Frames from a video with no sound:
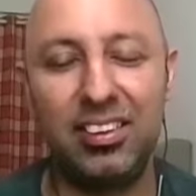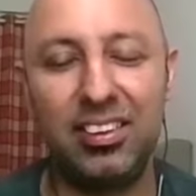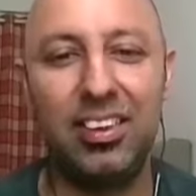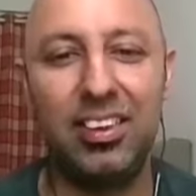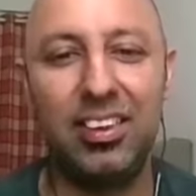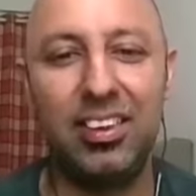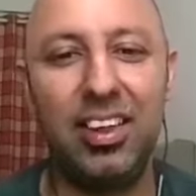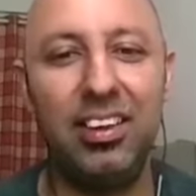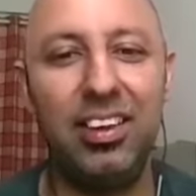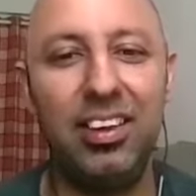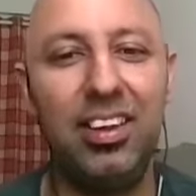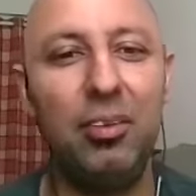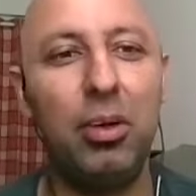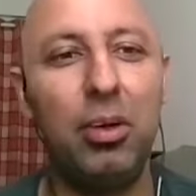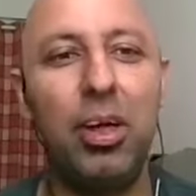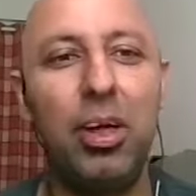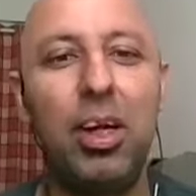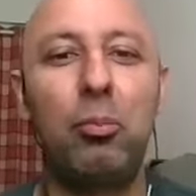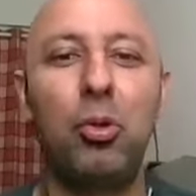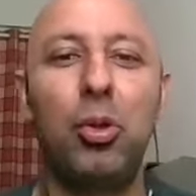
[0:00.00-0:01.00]
And then he
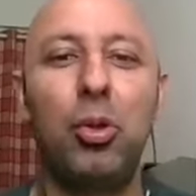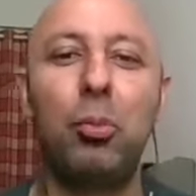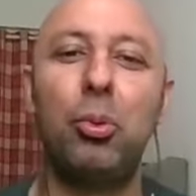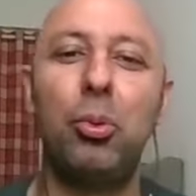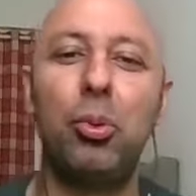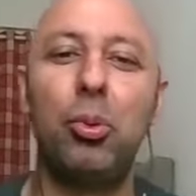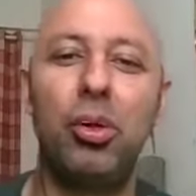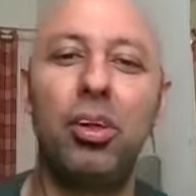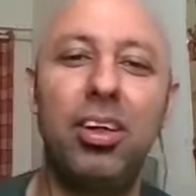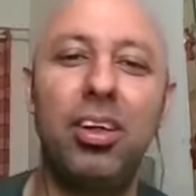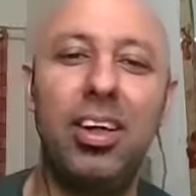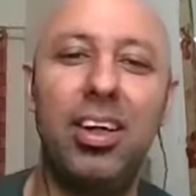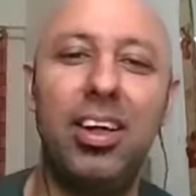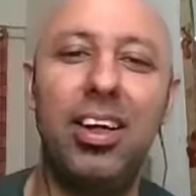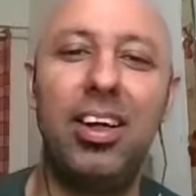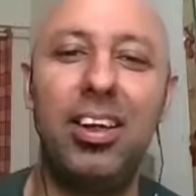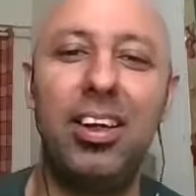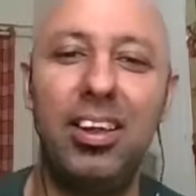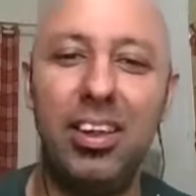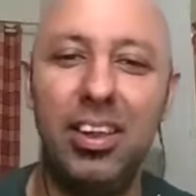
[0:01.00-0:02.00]
went up to the board
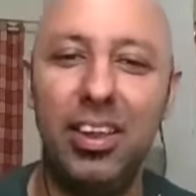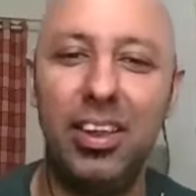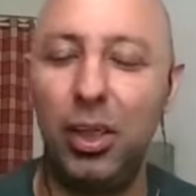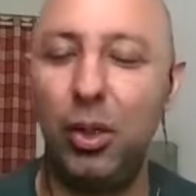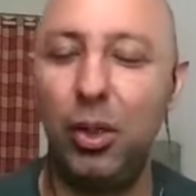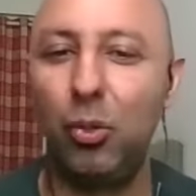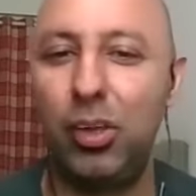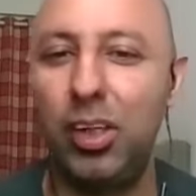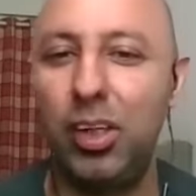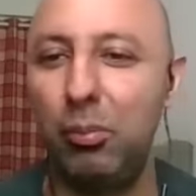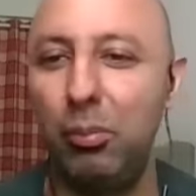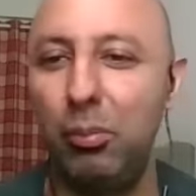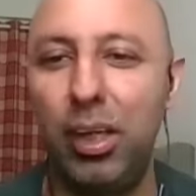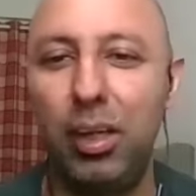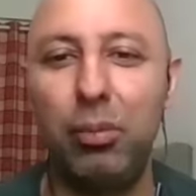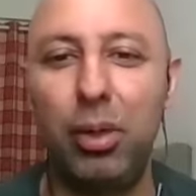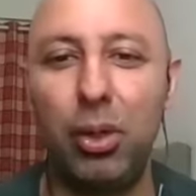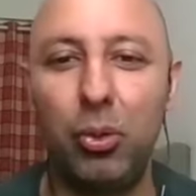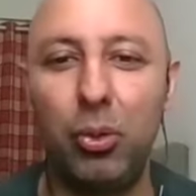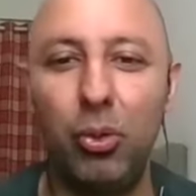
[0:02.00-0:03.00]
and he looked at me
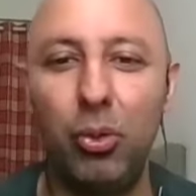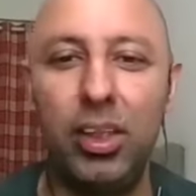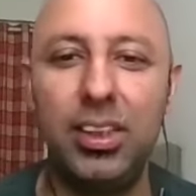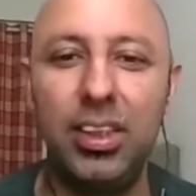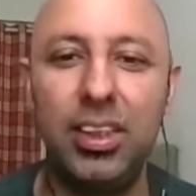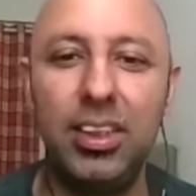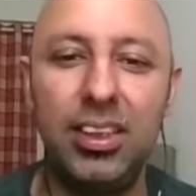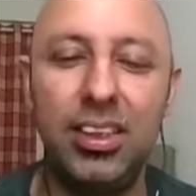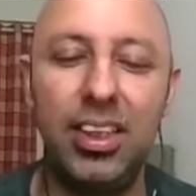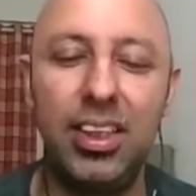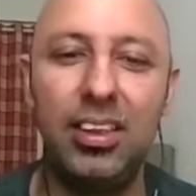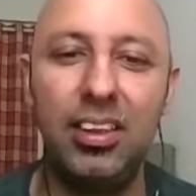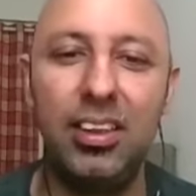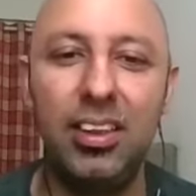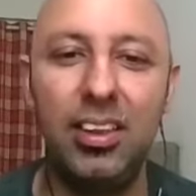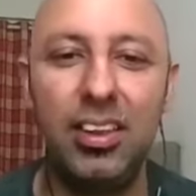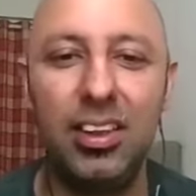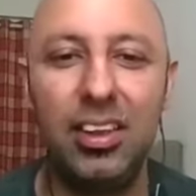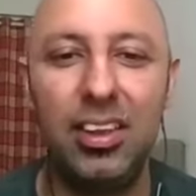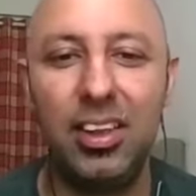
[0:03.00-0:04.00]
and my colleagues and he said,
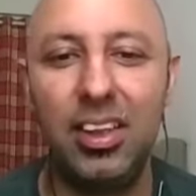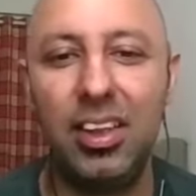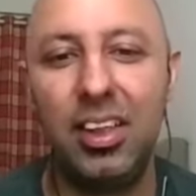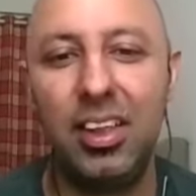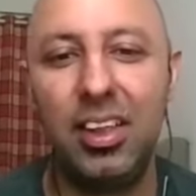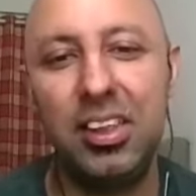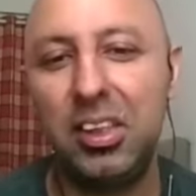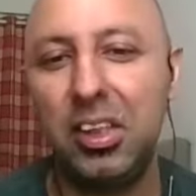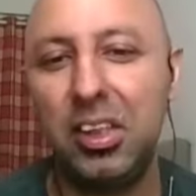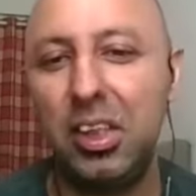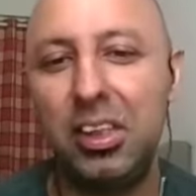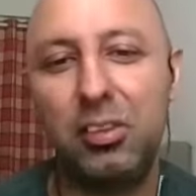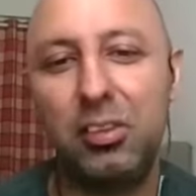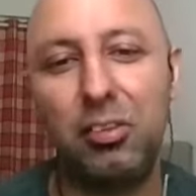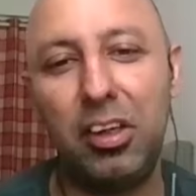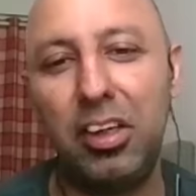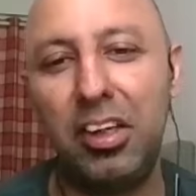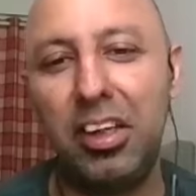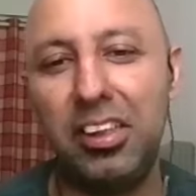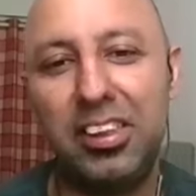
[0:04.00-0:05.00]
listen, that's
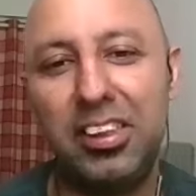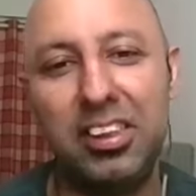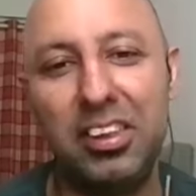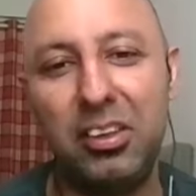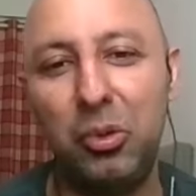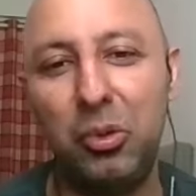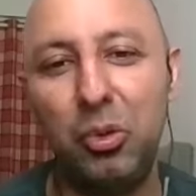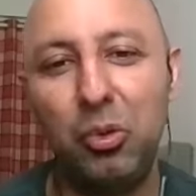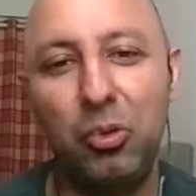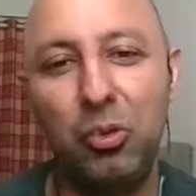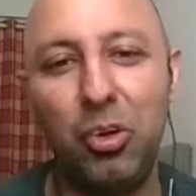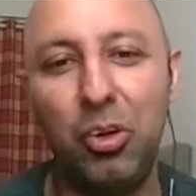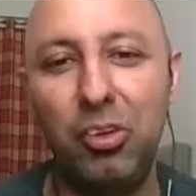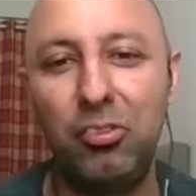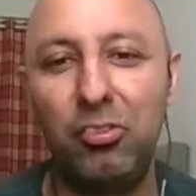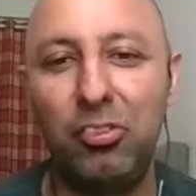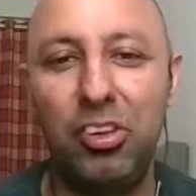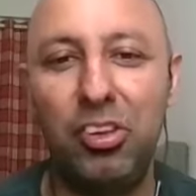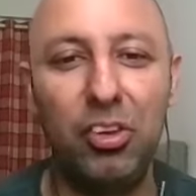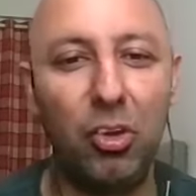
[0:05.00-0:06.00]
fantastic. You've got
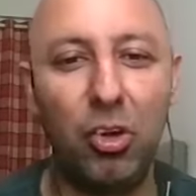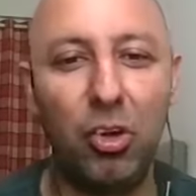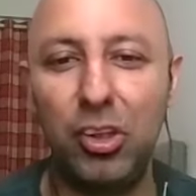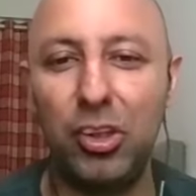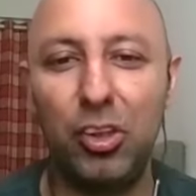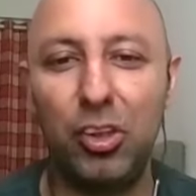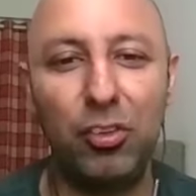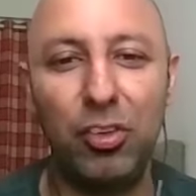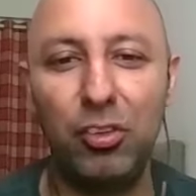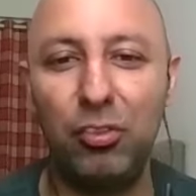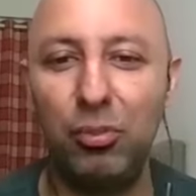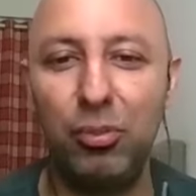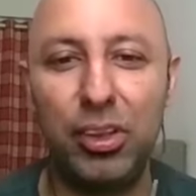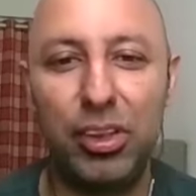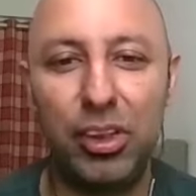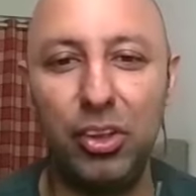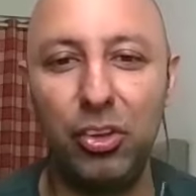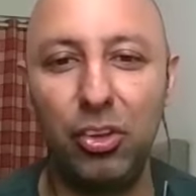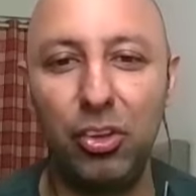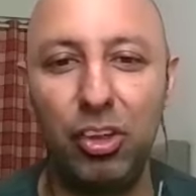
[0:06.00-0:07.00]
lots of
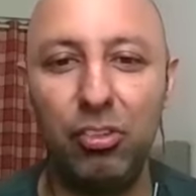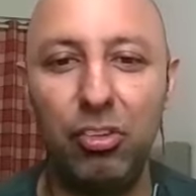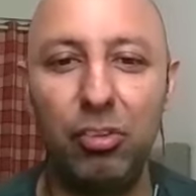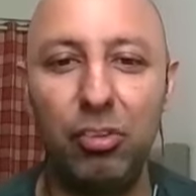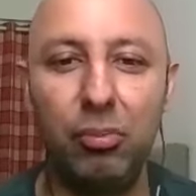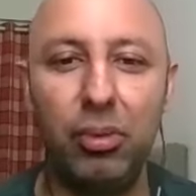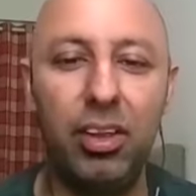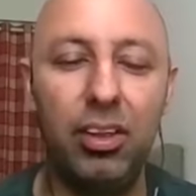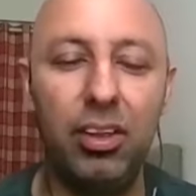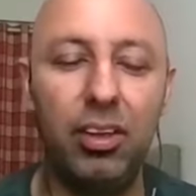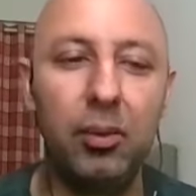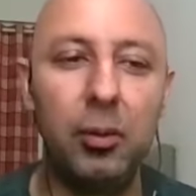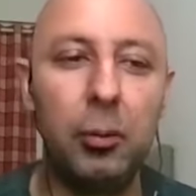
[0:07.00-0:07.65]
information you've given me.